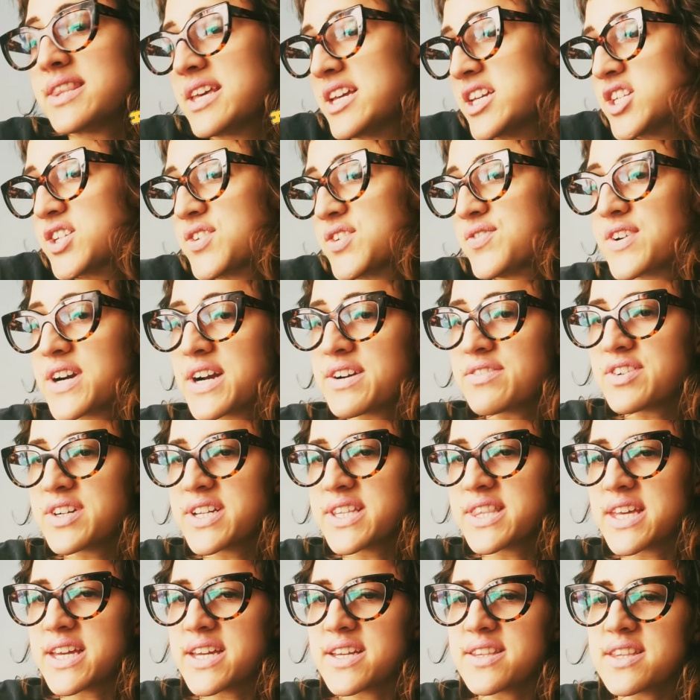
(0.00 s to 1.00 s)
Thanks for
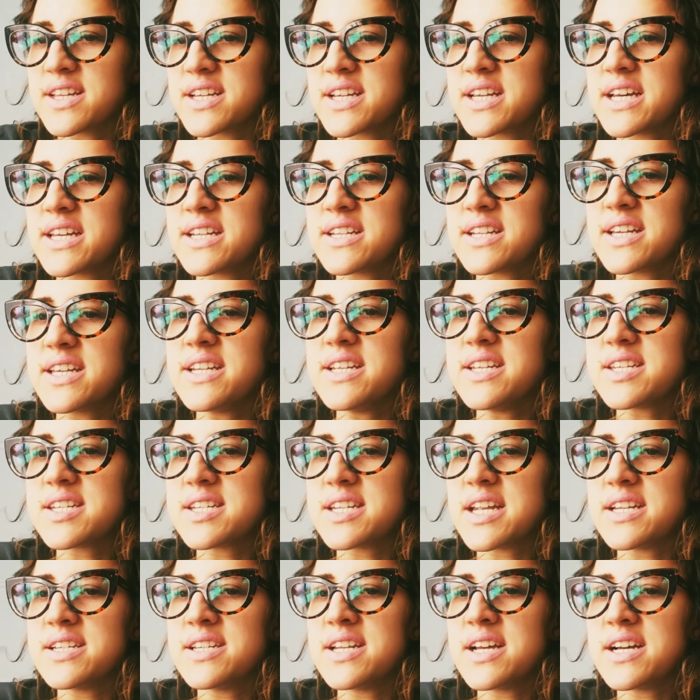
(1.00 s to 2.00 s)
everything," the gun lady
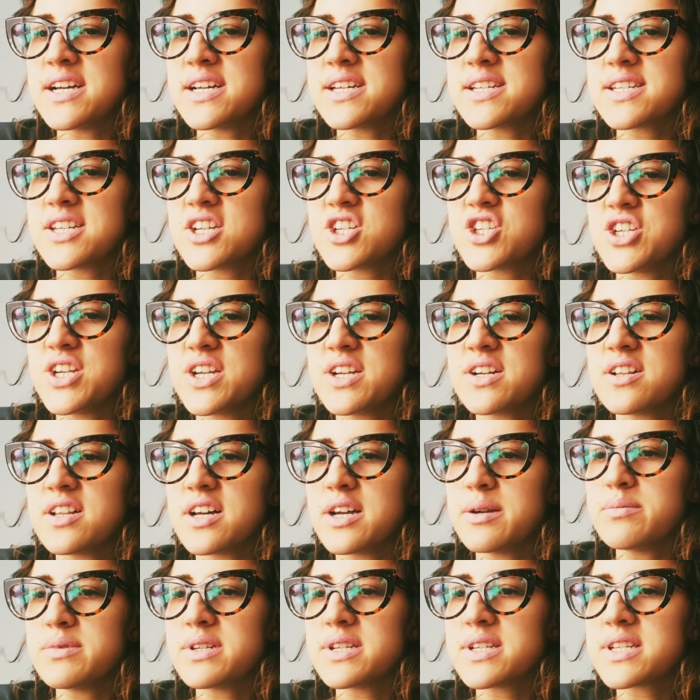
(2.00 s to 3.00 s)
said to us as she
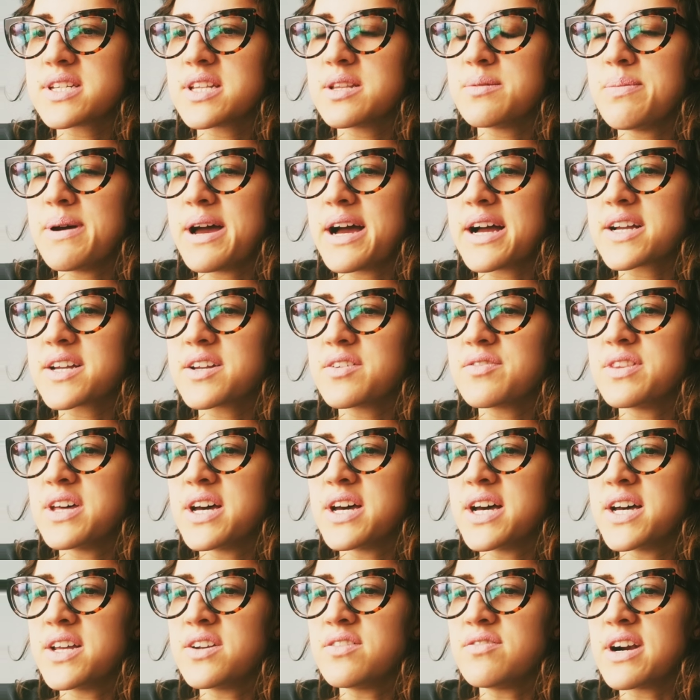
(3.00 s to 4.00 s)
climbed into the back of the
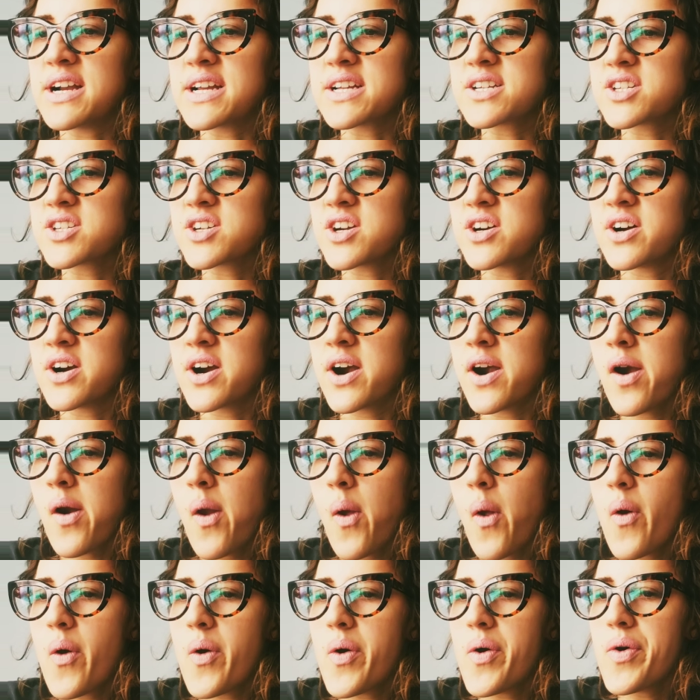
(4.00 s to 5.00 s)
unwrecked car.
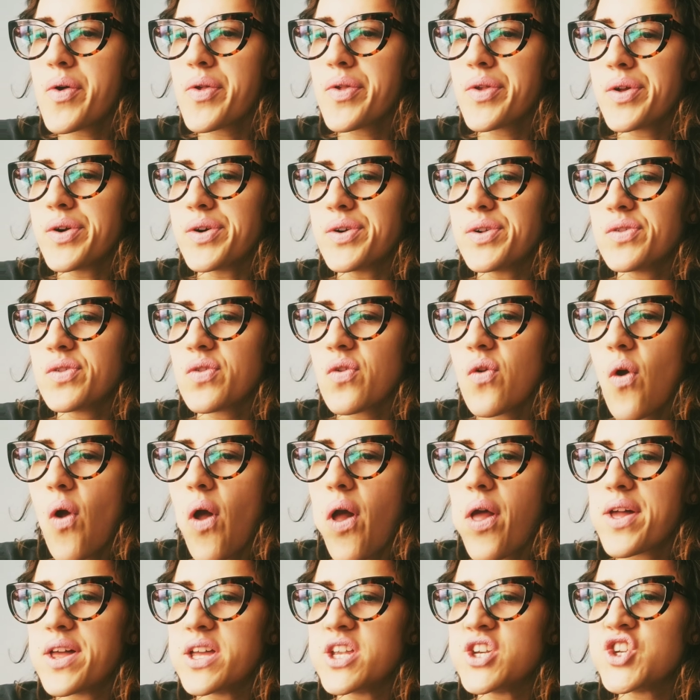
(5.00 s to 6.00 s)

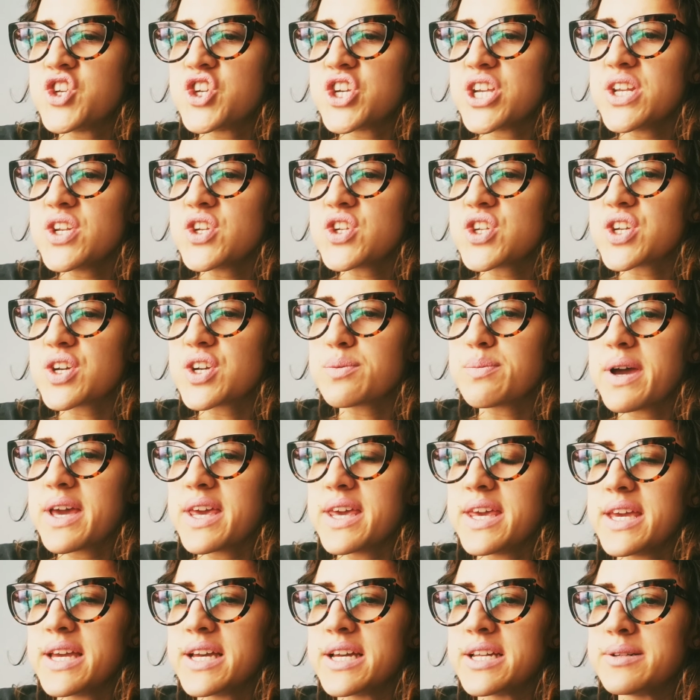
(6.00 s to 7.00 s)
Jean took my
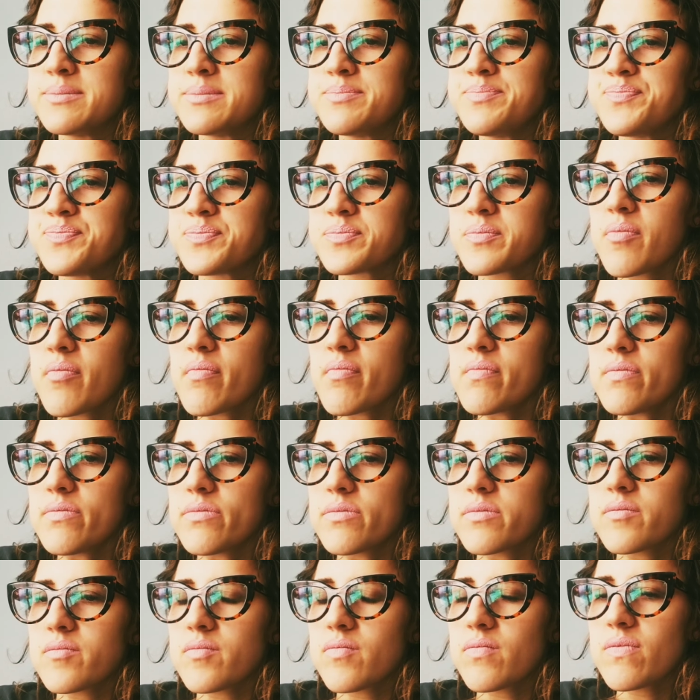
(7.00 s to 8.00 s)
hand,
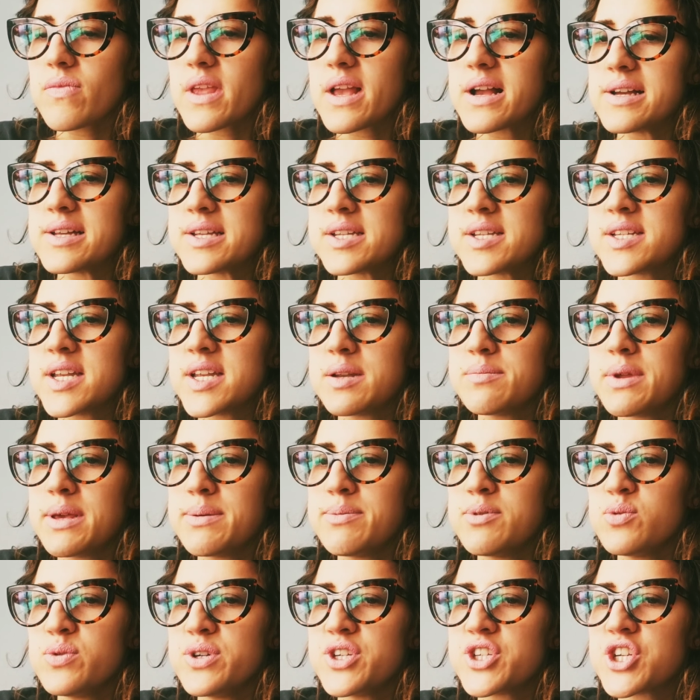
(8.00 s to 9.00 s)
said
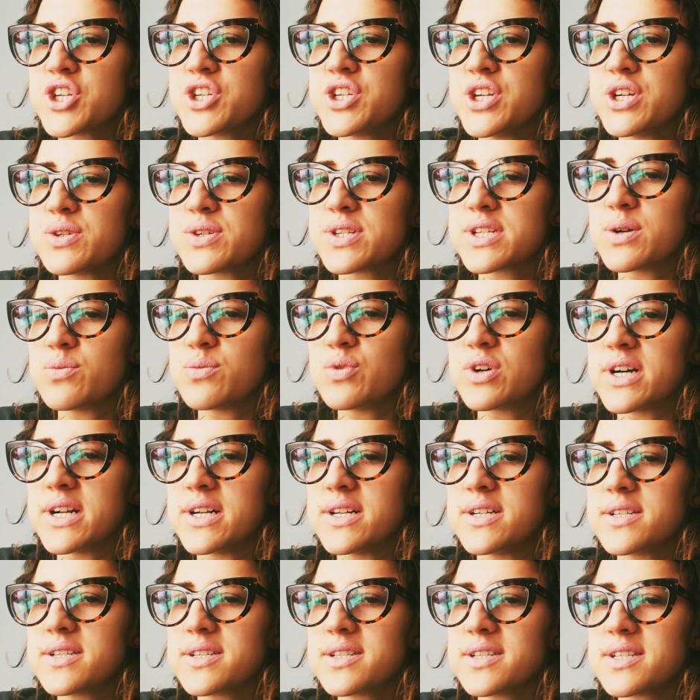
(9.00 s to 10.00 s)
maybe we should go somewhere
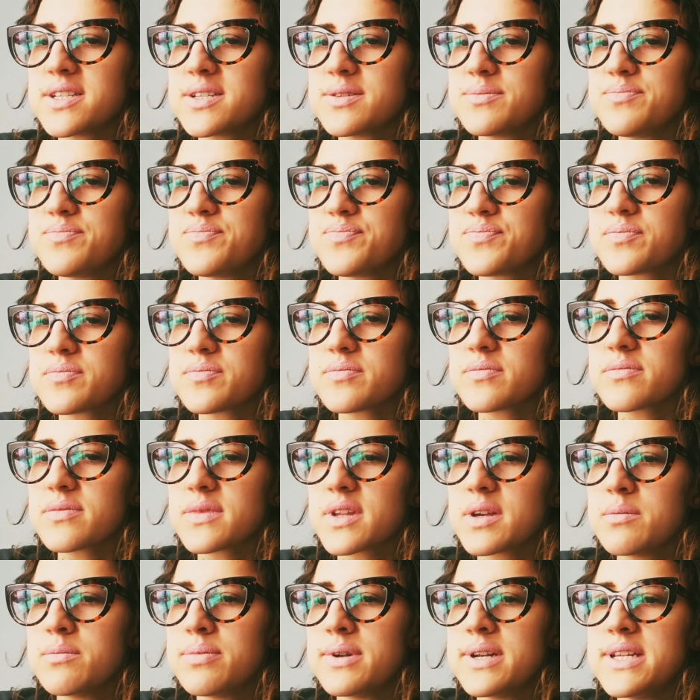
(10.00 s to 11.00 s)
else,
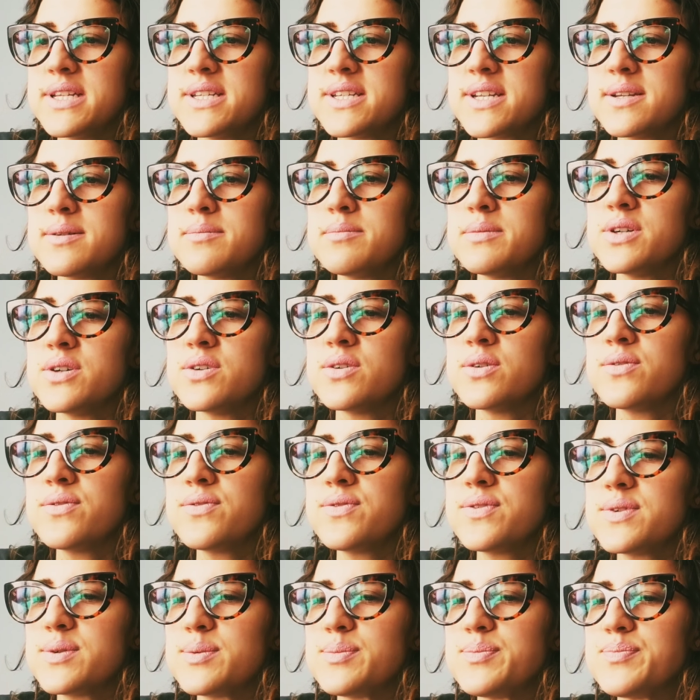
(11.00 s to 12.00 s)
but he didn't move.